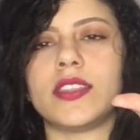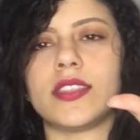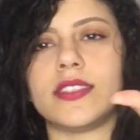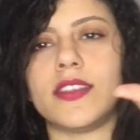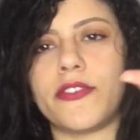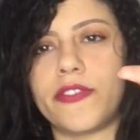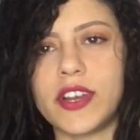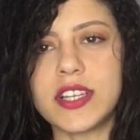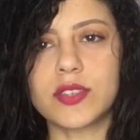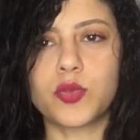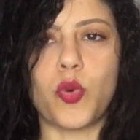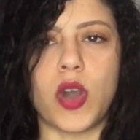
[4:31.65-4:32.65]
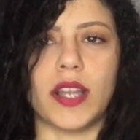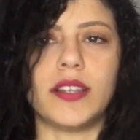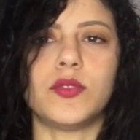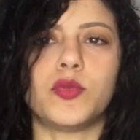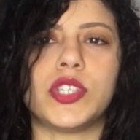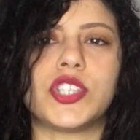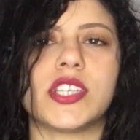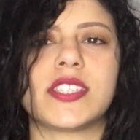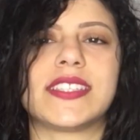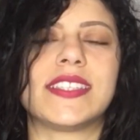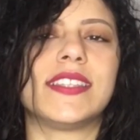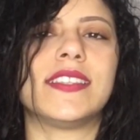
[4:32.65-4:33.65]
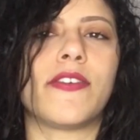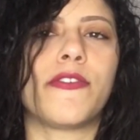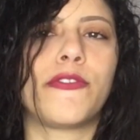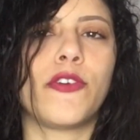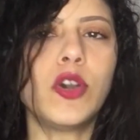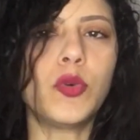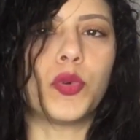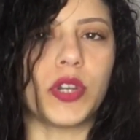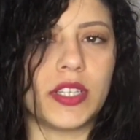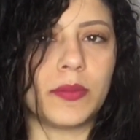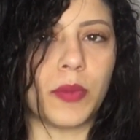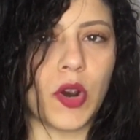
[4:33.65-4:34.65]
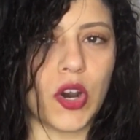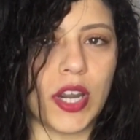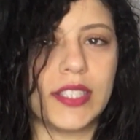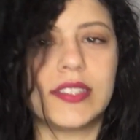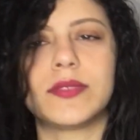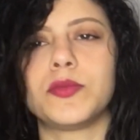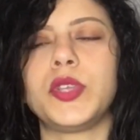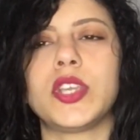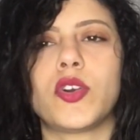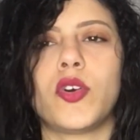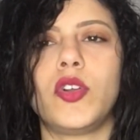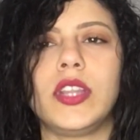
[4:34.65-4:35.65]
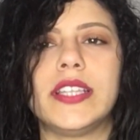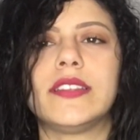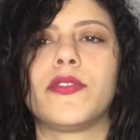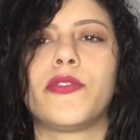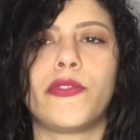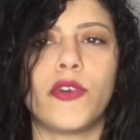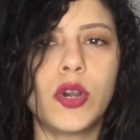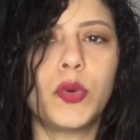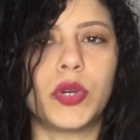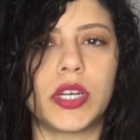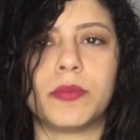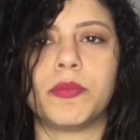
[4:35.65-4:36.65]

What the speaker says: The first one, which is the forward part, we call it forward